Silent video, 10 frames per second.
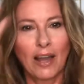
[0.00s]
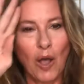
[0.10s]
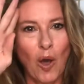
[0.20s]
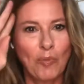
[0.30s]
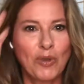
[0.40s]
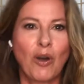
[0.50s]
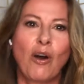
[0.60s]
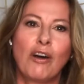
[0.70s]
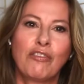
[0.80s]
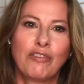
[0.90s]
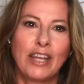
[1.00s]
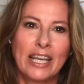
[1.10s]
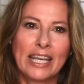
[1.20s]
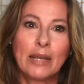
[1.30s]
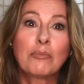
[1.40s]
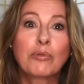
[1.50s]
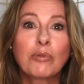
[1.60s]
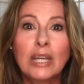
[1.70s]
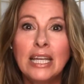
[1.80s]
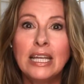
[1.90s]
I hope you're all feeling and
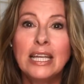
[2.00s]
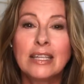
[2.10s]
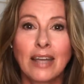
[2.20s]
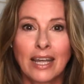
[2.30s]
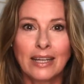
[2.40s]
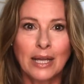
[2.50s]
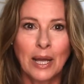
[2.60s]
breathing